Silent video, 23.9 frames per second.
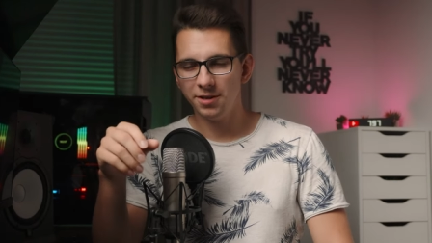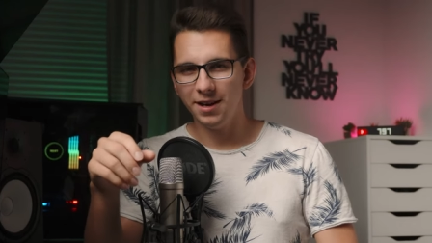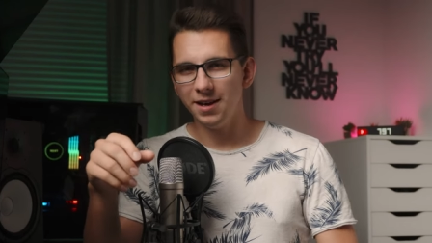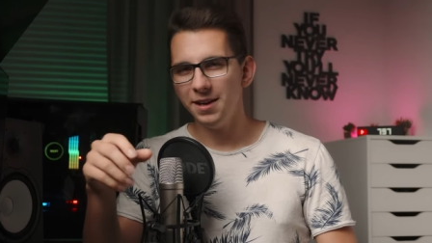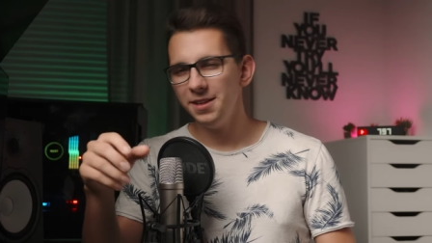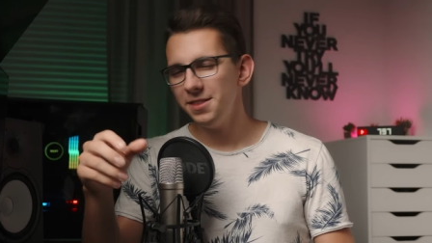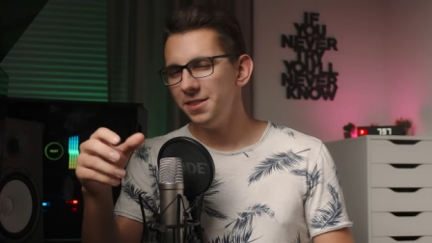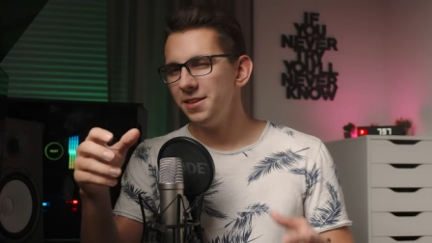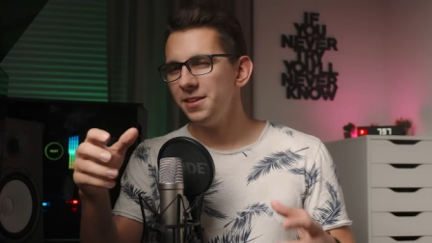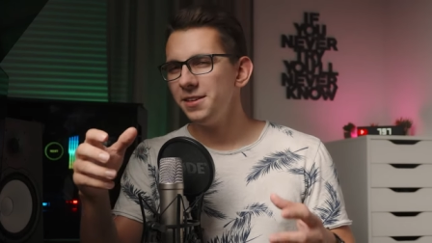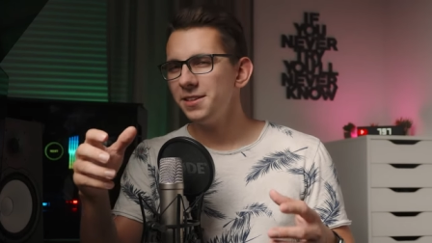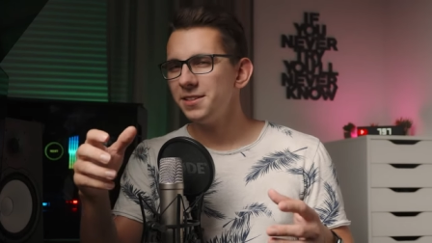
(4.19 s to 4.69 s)
I
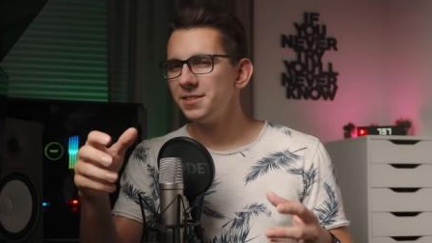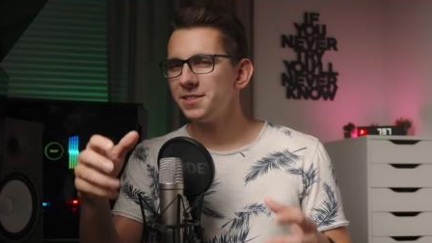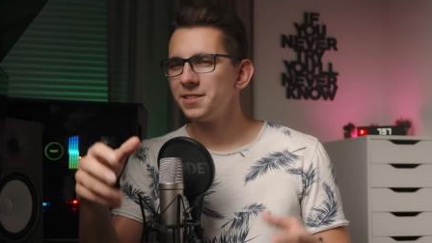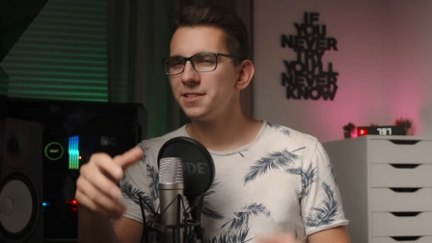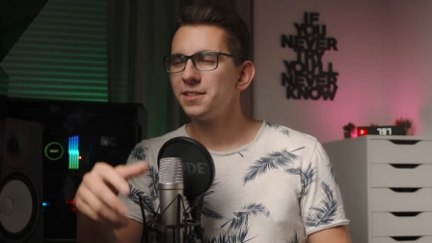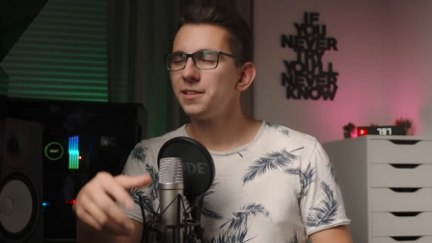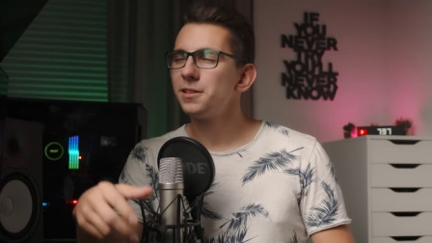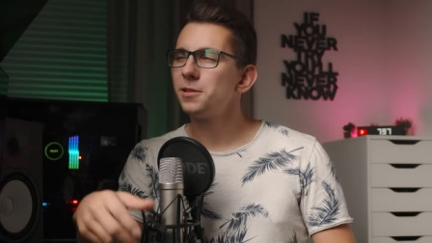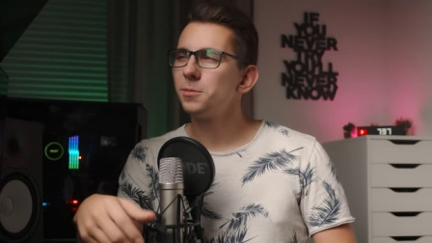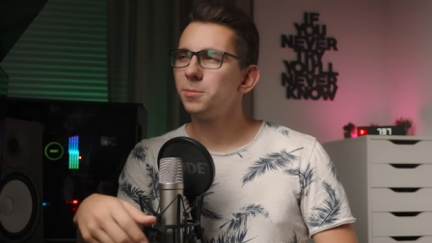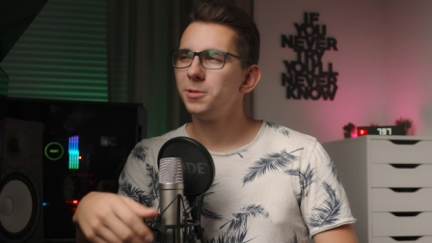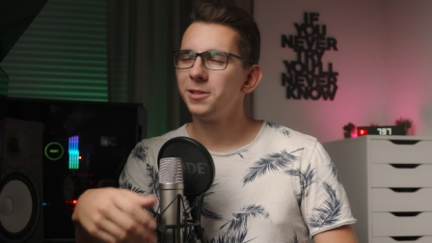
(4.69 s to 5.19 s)
think it's a
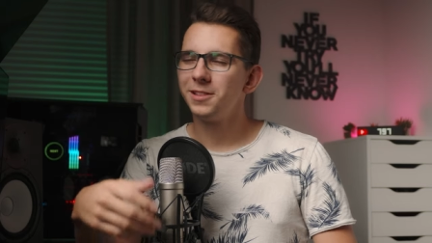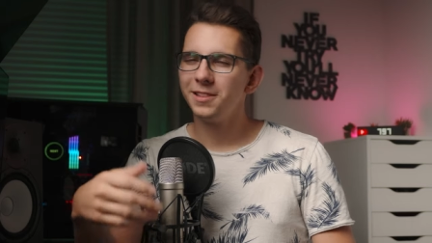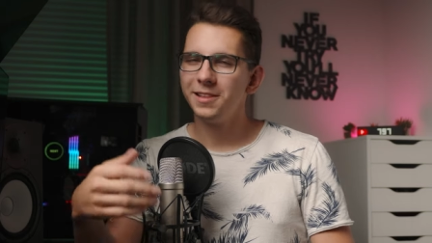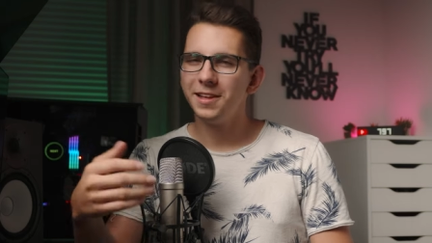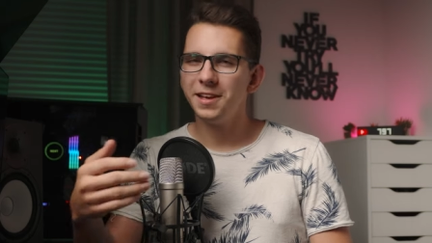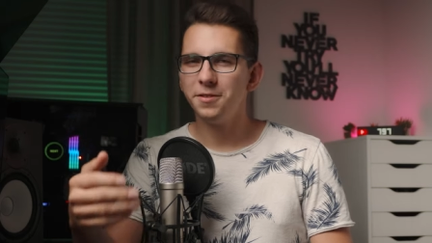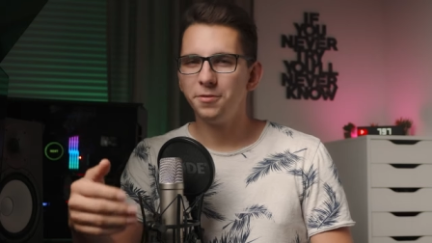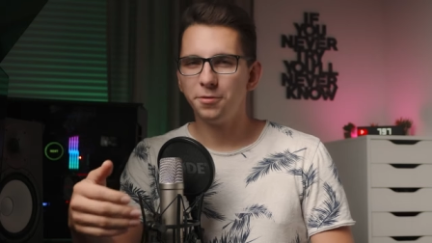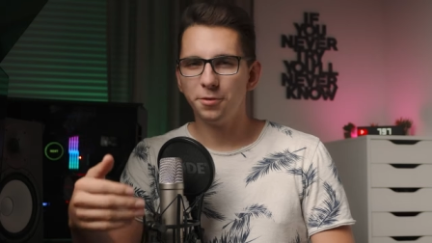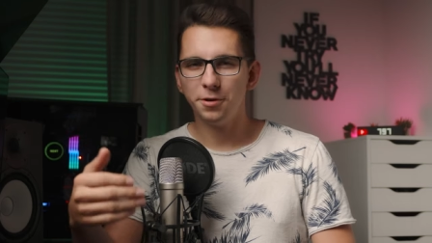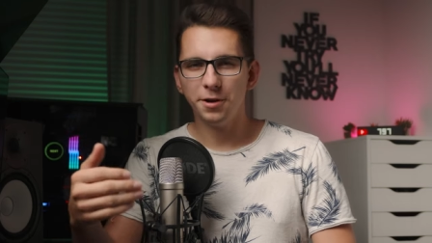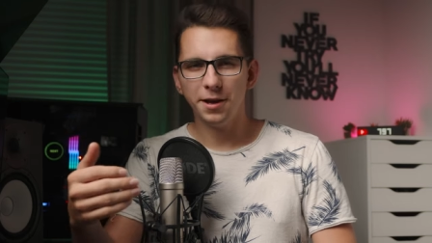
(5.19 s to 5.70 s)
little bit
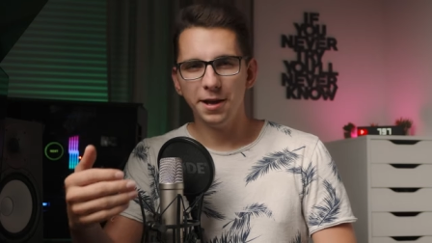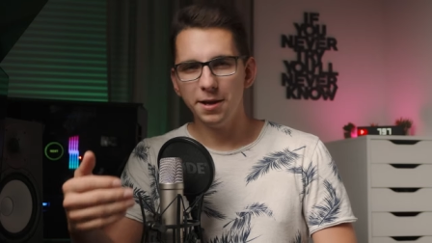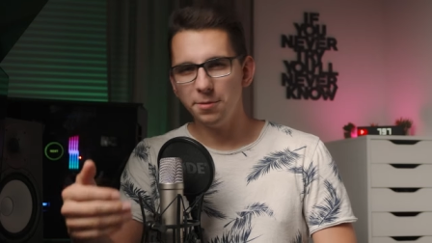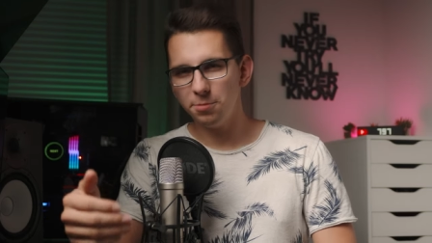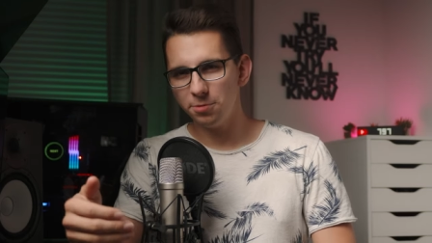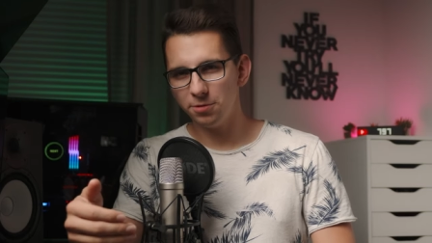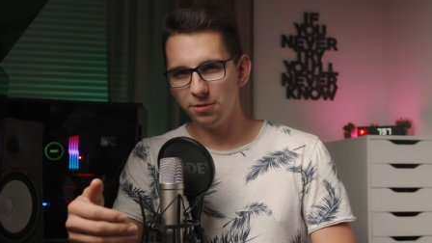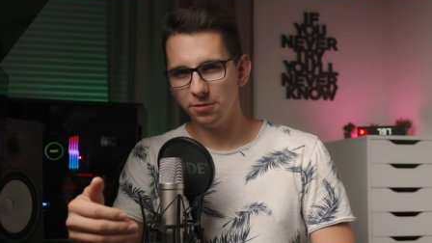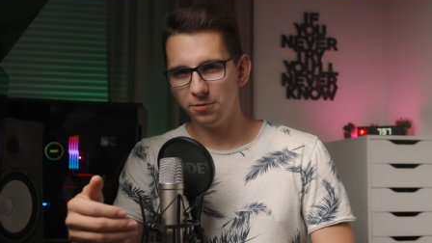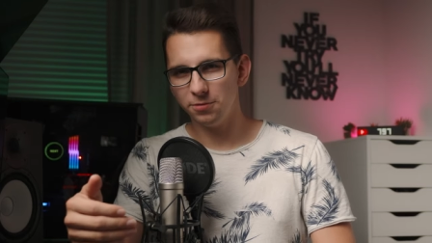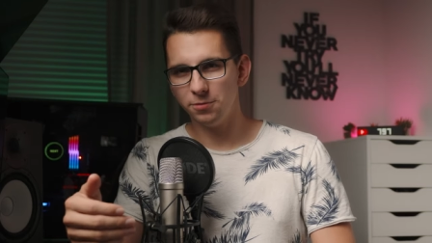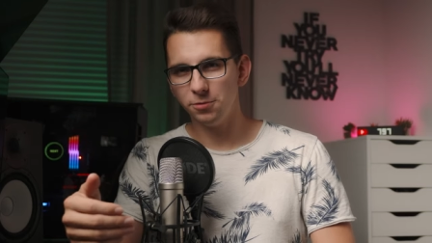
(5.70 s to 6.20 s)
late for
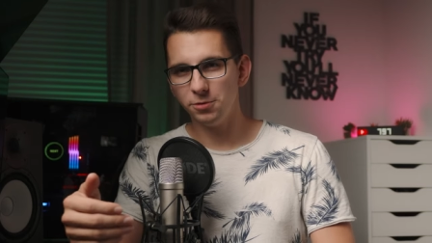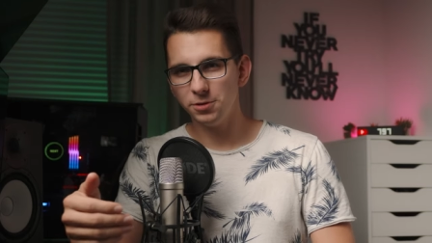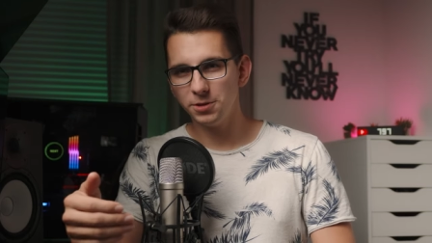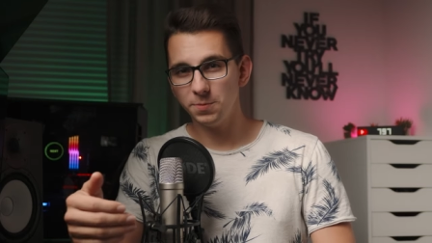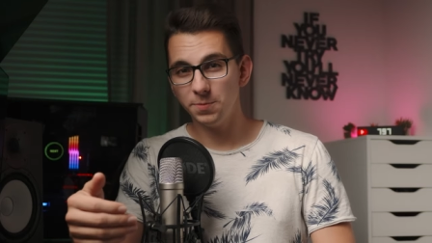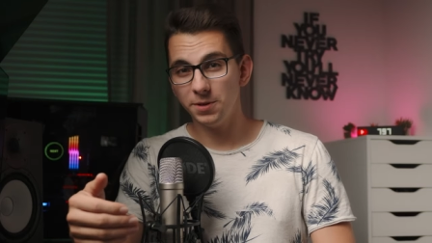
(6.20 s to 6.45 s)
April Fools,